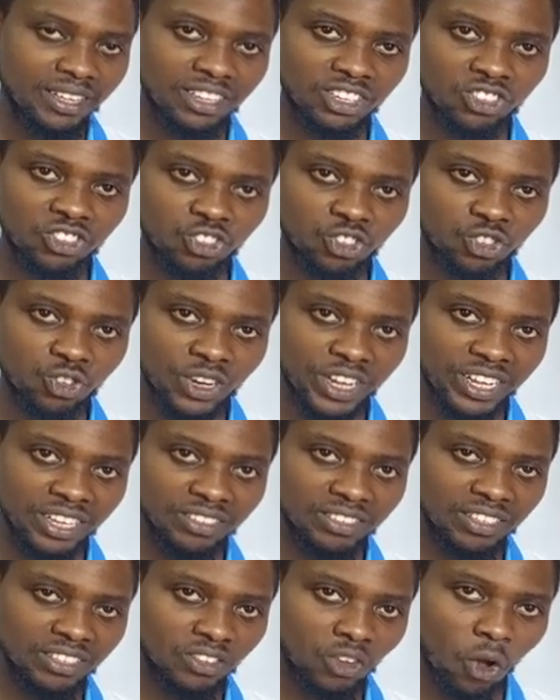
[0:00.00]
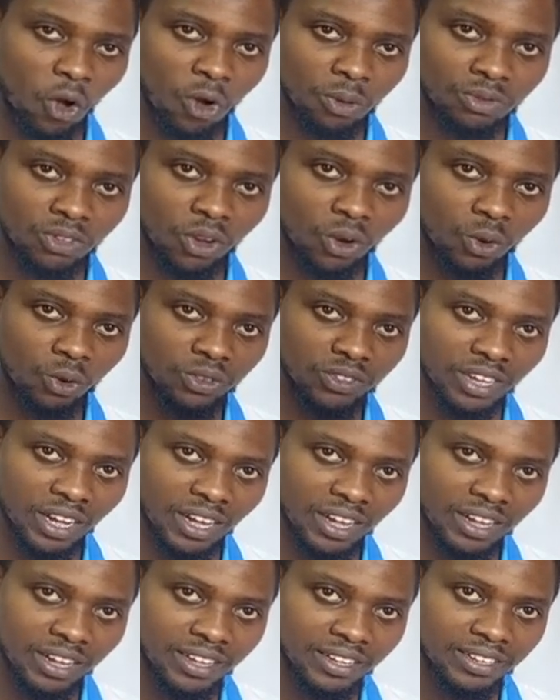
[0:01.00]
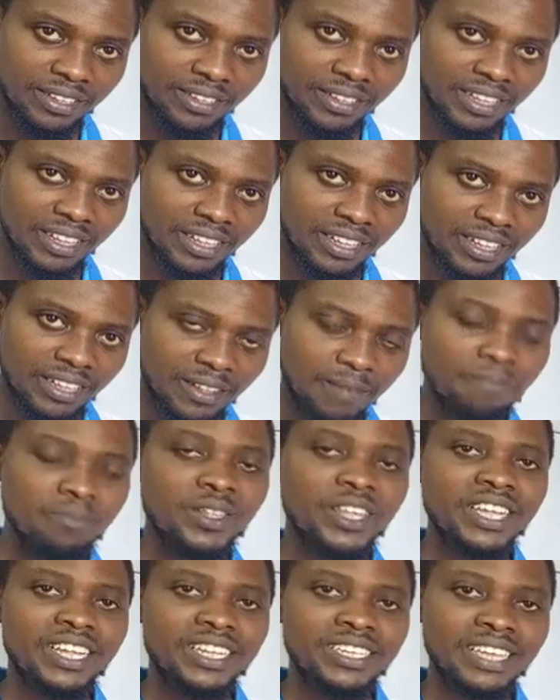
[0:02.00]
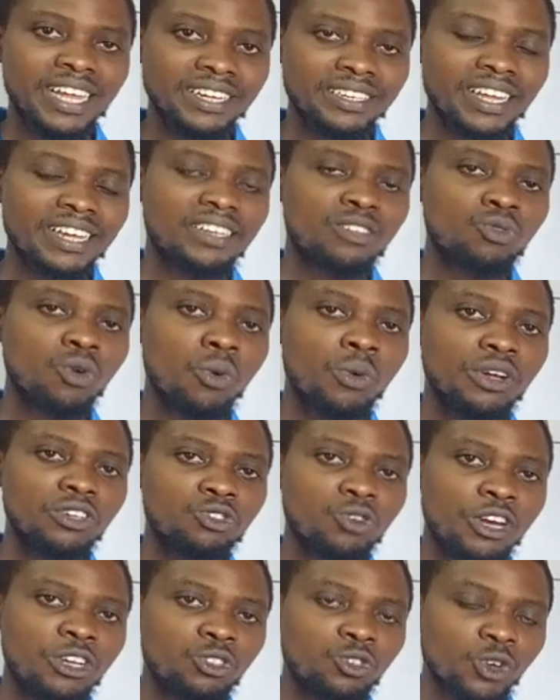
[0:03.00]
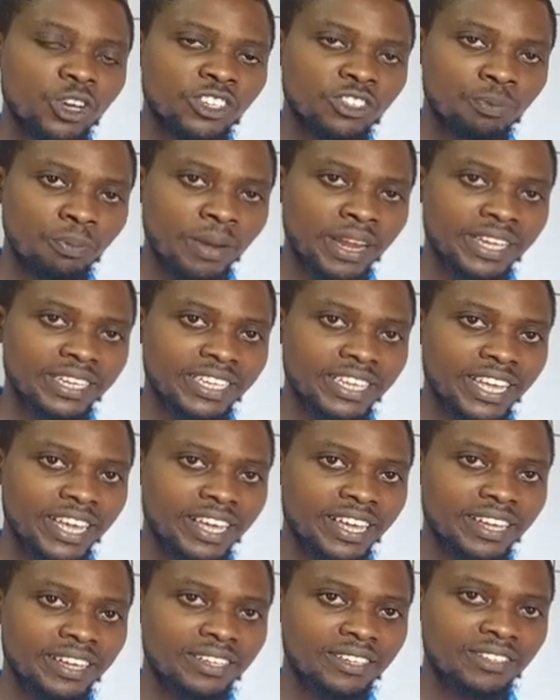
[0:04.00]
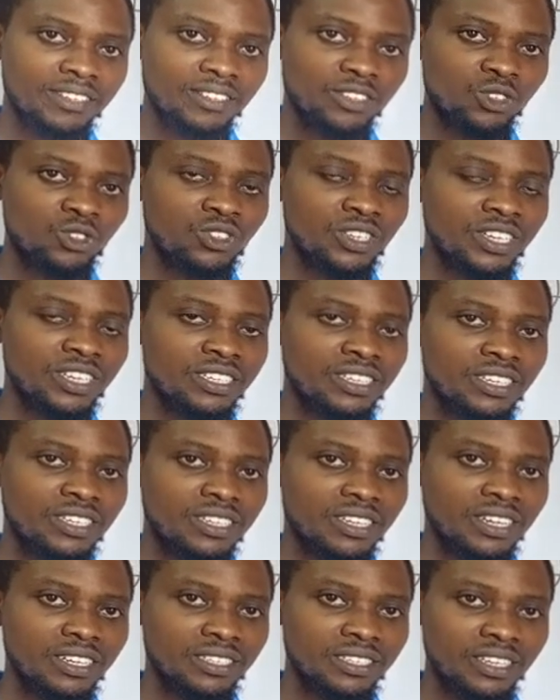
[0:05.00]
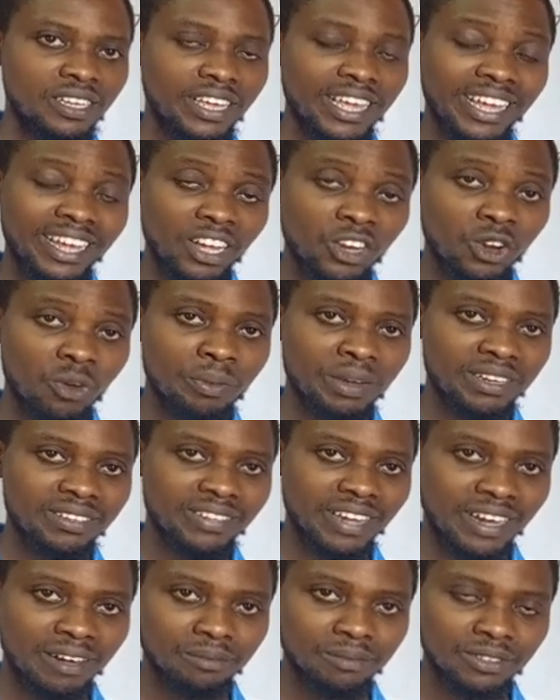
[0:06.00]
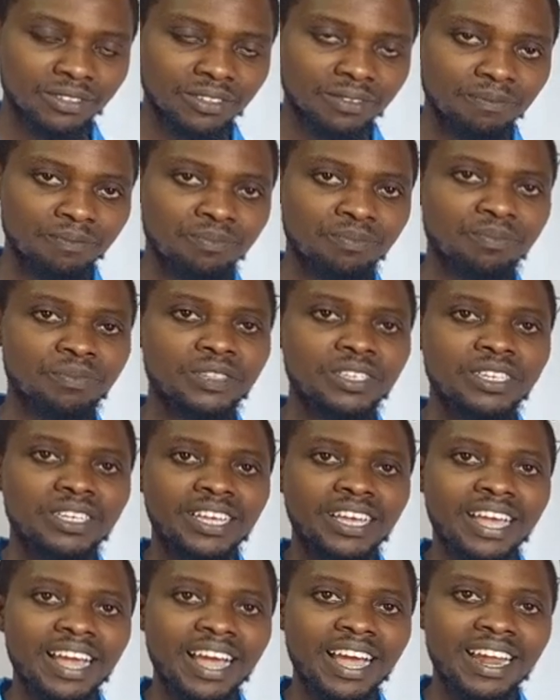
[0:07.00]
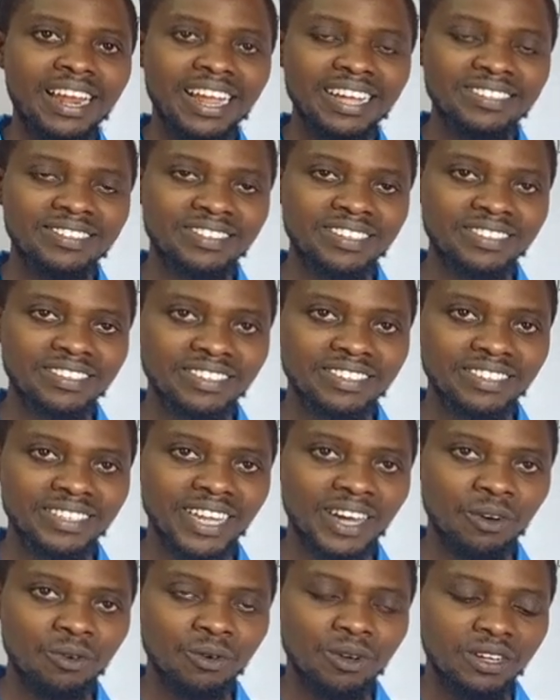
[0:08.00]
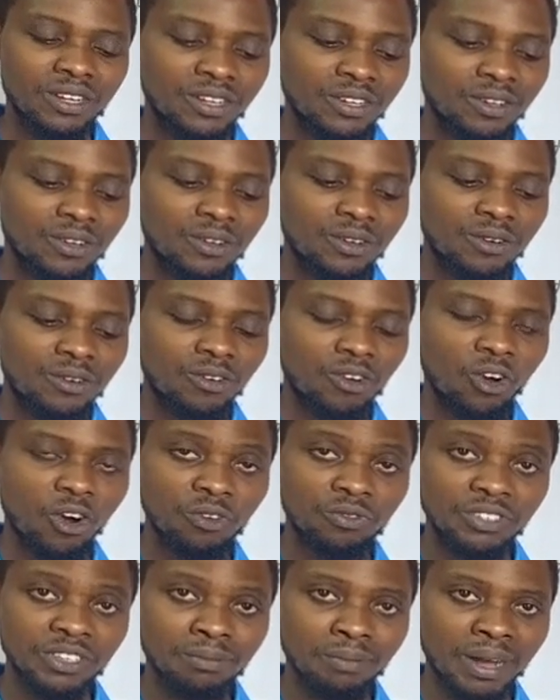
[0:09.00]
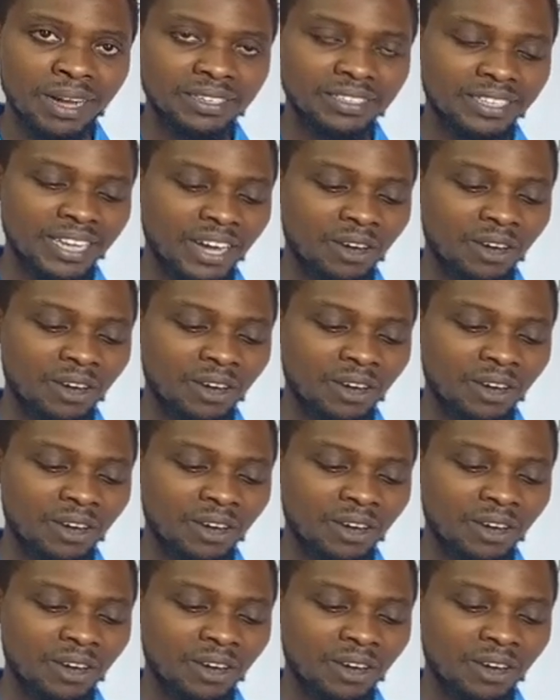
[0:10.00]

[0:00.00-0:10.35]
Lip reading: It shrinks, it comes closer. Now, that is what we're trying to explain here using the economic terms. Elasticity now of demand.